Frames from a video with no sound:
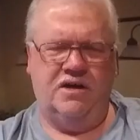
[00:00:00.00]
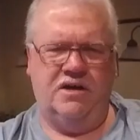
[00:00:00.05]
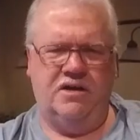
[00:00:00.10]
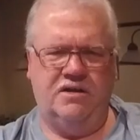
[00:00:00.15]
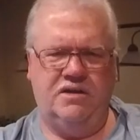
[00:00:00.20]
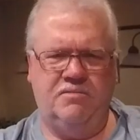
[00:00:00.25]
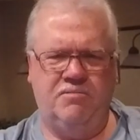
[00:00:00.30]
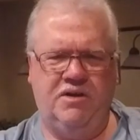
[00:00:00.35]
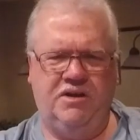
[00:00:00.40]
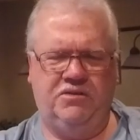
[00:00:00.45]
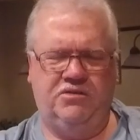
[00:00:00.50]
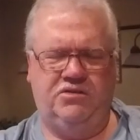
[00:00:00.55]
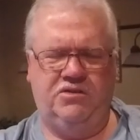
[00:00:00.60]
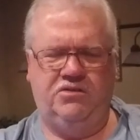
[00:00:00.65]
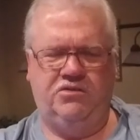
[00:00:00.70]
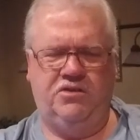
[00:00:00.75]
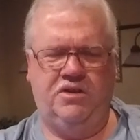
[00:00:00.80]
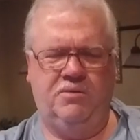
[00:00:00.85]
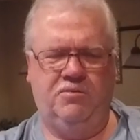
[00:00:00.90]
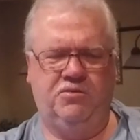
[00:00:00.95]
He makes
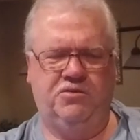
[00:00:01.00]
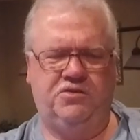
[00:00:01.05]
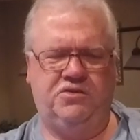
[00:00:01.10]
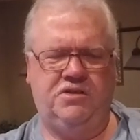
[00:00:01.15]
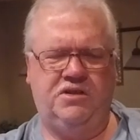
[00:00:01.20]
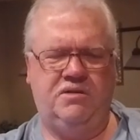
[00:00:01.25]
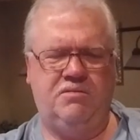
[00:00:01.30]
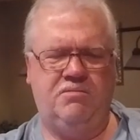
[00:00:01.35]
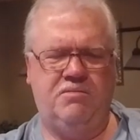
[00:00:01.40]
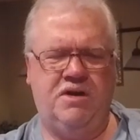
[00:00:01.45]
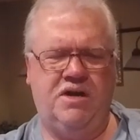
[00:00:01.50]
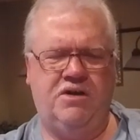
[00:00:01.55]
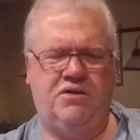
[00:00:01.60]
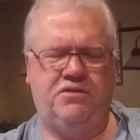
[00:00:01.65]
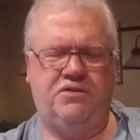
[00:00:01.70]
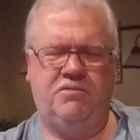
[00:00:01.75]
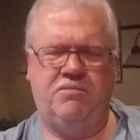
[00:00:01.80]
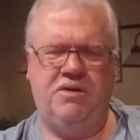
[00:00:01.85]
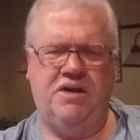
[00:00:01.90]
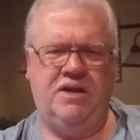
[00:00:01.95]
these double seat mounts,
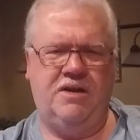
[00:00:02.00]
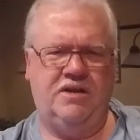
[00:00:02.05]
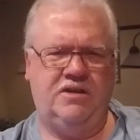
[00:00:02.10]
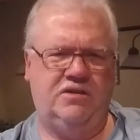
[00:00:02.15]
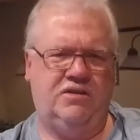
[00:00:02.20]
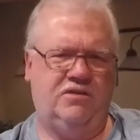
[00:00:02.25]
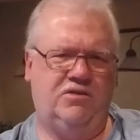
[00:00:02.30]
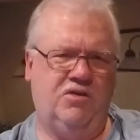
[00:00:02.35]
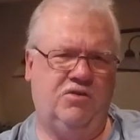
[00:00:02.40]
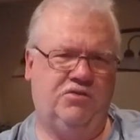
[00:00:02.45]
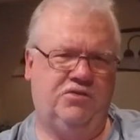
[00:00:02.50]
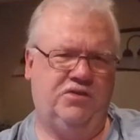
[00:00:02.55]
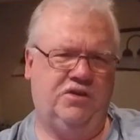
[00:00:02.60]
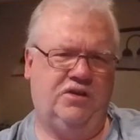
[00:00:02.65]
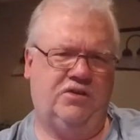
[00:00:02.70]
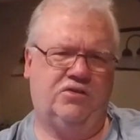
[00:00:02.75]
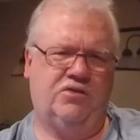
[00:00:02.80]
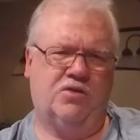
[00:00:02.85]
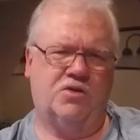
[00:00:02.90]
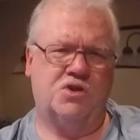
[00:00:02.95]
and man, those
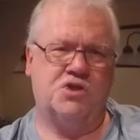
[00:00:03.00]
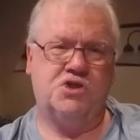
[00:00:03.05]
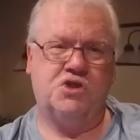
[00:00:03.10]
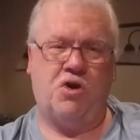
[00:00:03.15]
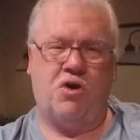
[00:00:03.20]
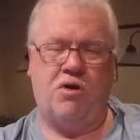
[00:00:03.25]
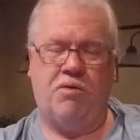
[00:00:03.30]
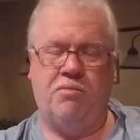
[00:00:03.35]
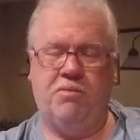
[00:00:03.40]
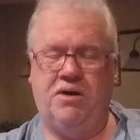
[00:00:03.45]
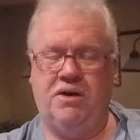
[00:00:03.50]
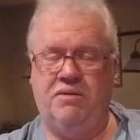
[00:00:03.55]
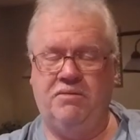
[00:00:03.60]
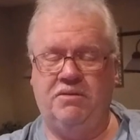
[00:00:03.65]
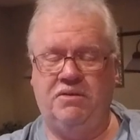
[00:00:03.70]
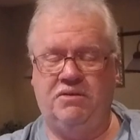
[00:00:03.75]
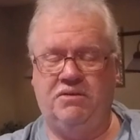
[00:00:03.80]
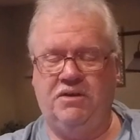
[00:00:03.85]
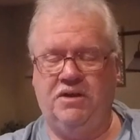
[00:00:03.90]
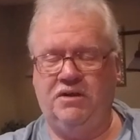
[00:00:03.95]
things are sharp. I
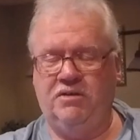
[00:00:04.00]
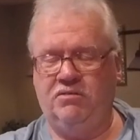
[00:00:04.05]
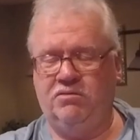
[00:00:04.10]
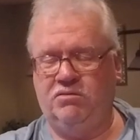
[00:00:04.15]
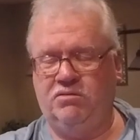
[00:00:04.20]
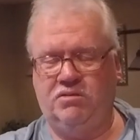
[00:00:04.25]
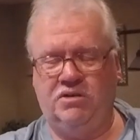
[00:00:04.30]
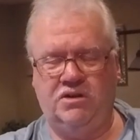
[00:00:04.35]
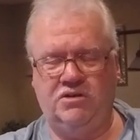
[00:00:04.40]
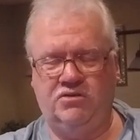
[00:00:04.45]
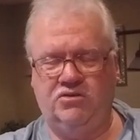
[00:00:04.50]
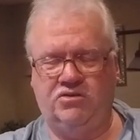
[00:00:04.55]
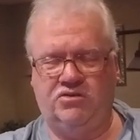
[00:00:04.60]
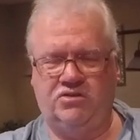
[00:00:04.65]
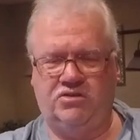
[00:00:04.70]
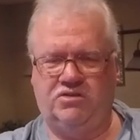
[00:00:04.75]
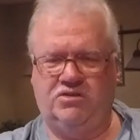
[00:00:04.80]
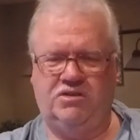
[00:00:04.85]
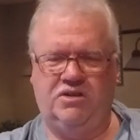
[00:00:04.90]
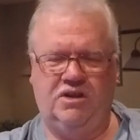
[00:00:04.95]
mean, they
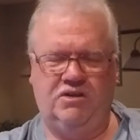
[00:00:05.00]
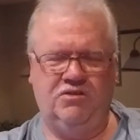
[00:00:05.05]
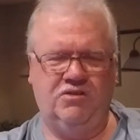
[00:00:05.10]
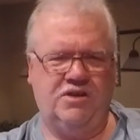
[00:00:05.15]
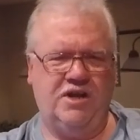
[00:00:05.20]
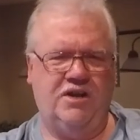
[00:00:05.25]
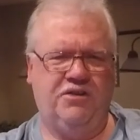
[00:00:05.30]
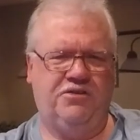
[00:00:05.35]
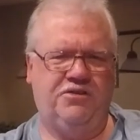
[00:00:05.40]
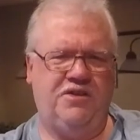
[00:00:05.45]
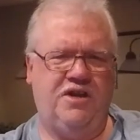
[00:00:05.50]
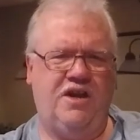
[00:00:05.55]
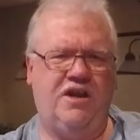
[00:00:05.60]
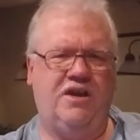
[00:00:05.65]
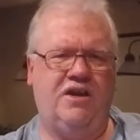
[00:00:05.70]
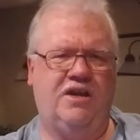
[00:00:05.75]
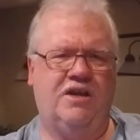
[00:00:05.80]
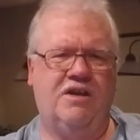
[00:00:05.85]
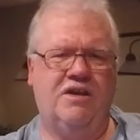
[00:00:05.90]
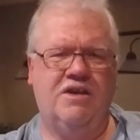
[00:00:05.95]
look
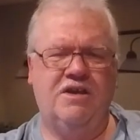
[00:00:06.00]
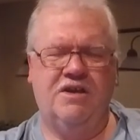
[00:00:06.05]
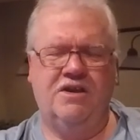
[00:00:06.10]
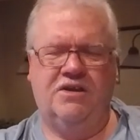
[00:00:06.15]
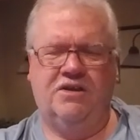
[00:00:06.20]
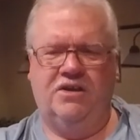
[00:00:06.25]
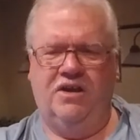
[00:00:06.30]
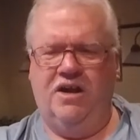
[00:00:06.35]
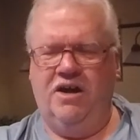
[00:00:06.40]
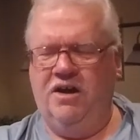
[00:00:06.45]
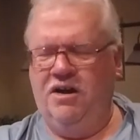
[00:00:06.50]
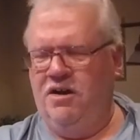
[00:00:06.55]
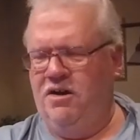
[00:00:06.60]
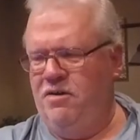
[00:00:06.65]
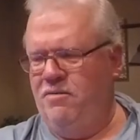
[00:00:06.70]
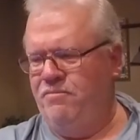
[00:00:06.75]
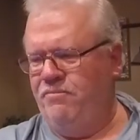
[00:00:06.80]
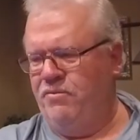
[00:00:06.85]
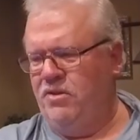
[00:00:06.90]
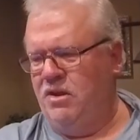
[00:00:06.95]
outstanding.
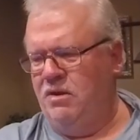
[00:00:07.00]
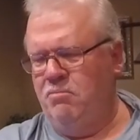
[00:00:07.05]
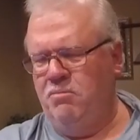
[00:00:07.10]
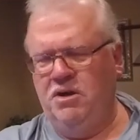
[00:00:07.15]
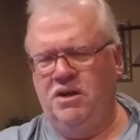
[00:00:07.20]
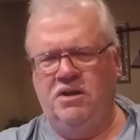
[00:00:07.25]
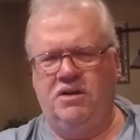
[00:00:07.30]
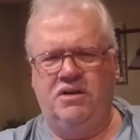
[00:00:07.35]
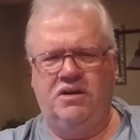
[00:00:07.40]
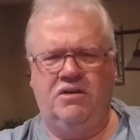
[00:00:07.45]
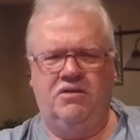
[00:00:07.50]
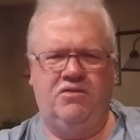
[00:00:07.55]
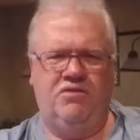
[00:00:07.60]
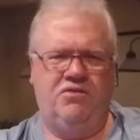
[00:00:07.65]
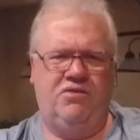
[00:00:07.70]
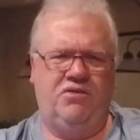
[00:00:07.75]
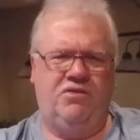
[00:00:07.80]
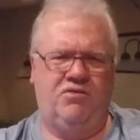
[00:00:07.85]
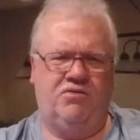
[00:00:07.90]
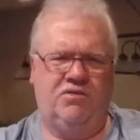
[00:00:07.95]
But
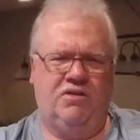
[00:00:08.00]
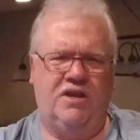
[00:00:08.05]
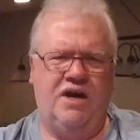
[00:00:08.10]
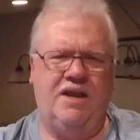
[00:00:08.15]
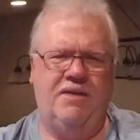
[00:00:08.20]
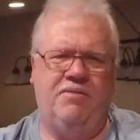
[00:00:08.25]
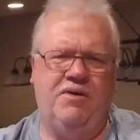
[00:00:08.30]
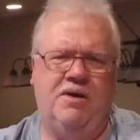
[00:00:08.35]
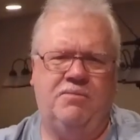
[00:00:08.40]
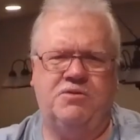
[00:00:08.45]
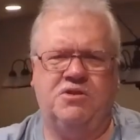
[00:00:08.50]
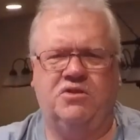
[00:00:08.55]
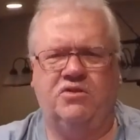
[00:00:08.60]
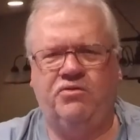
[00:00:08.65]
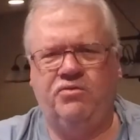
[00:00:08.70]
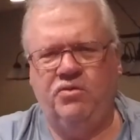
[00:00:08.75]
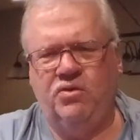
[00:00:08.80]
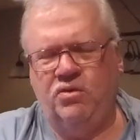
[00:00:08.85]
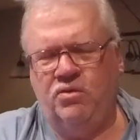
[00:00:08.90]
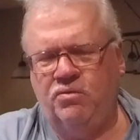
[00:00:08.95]
there's a lot of options
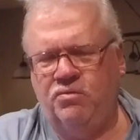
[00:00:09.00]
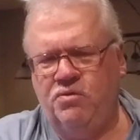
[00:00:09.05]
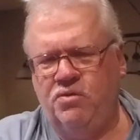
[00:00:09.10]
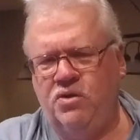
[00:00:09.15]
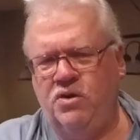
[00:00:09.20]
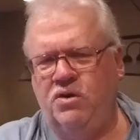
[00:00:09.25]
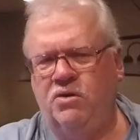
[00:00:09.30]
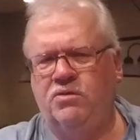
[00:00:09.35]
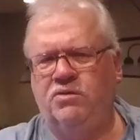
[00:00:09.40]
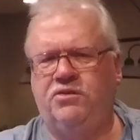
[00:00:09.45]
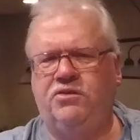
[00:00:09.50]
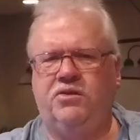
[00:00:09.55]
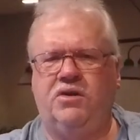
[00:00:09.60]
for those.